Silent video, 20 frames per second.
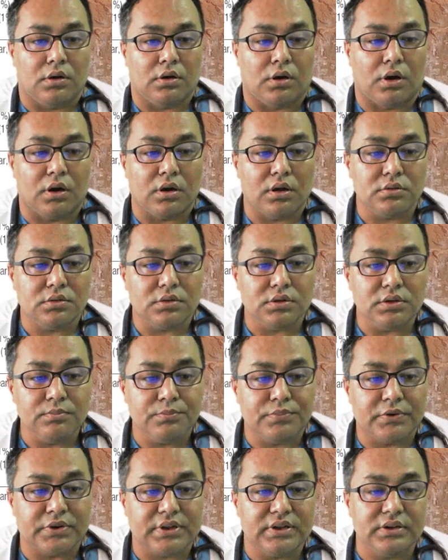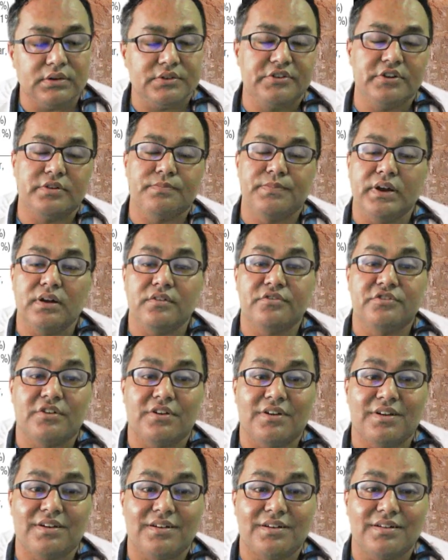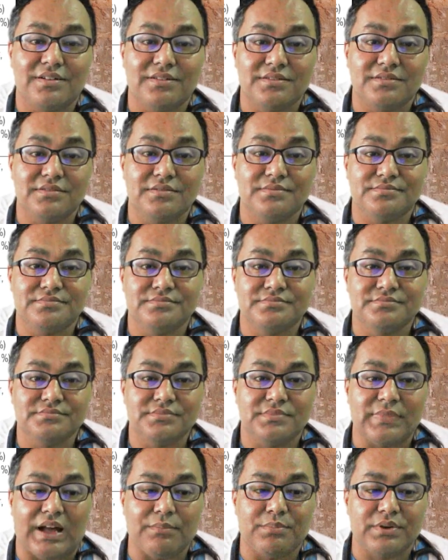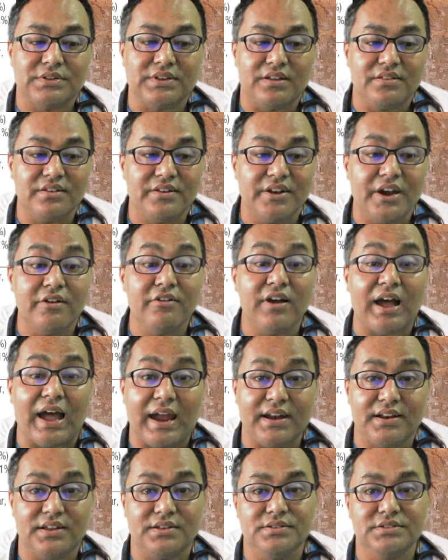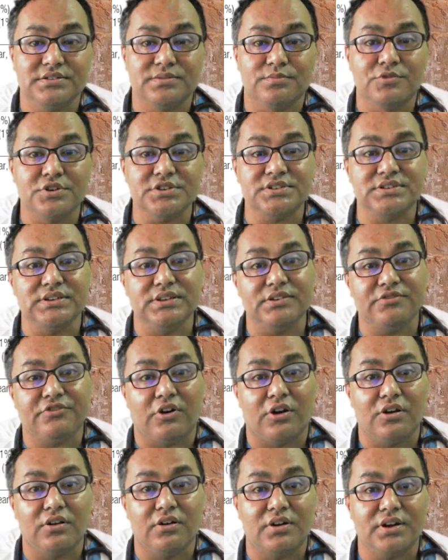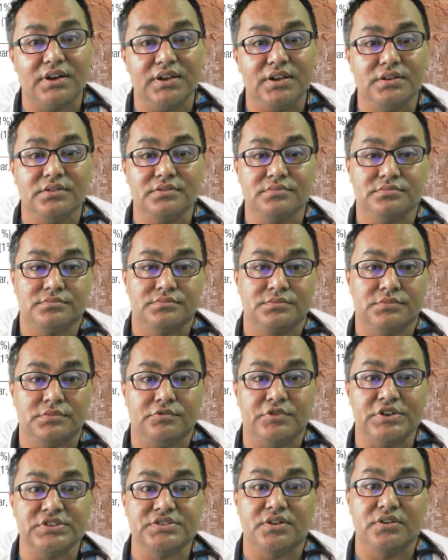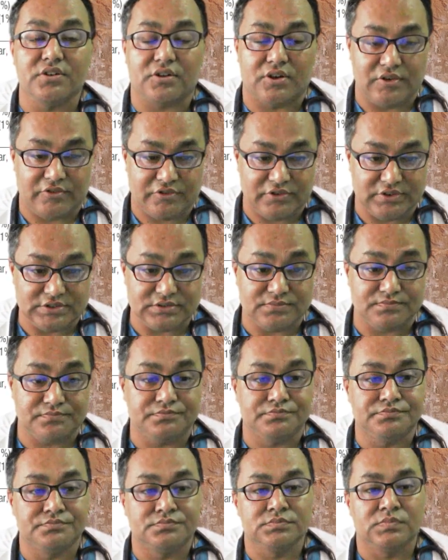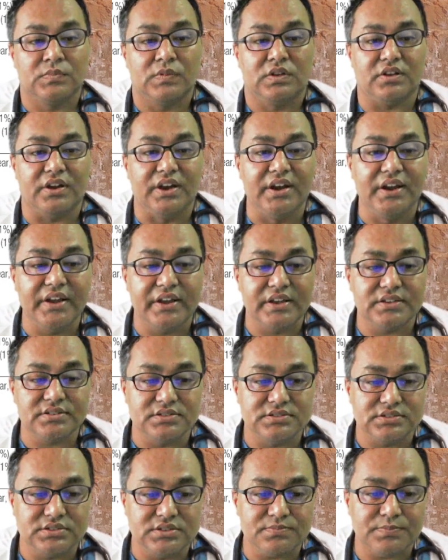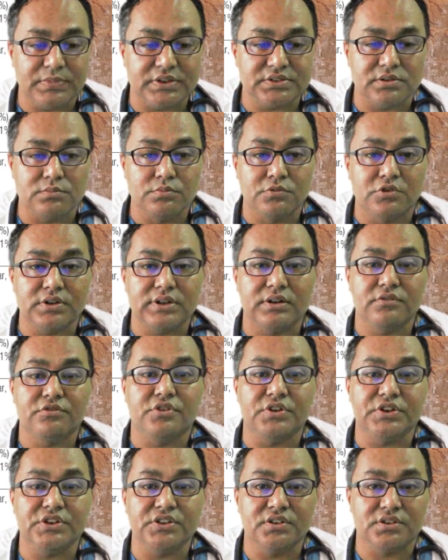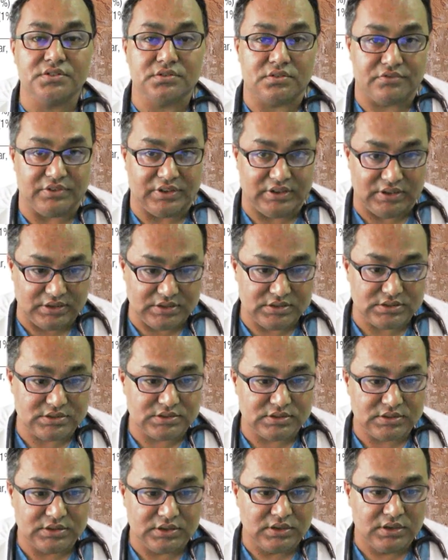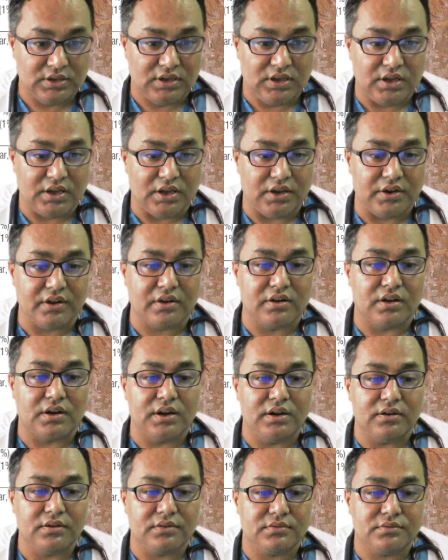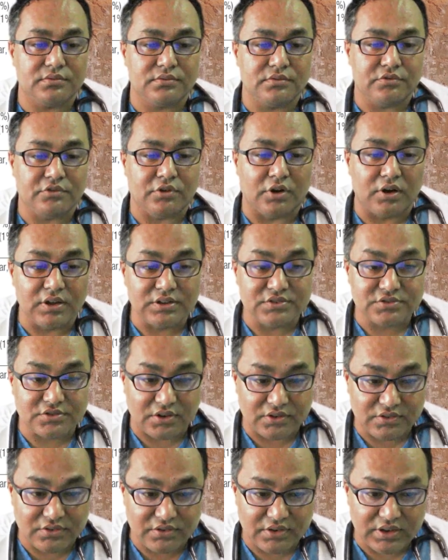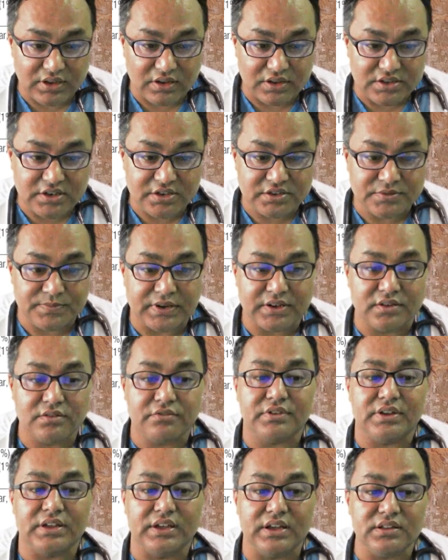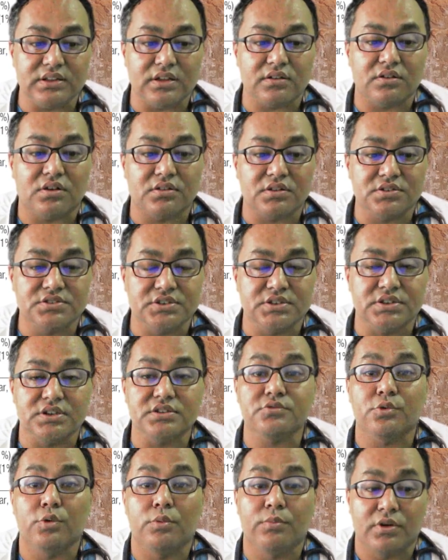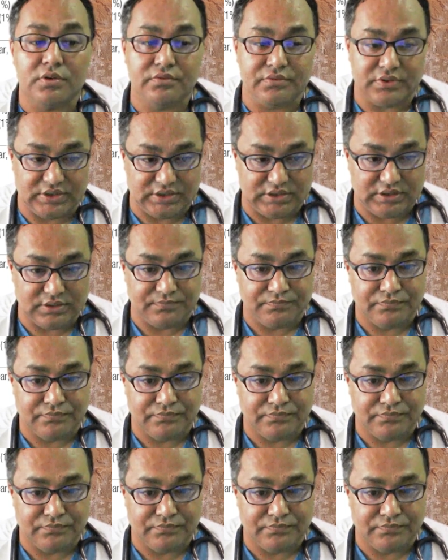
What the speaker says: Another important treatment for hypothyroidism, radioiodine, is mostly followed in Western countries. The indications is patient more than 40 years of age, recurrent following surgery, irrespective of age, and other serious comorbidity.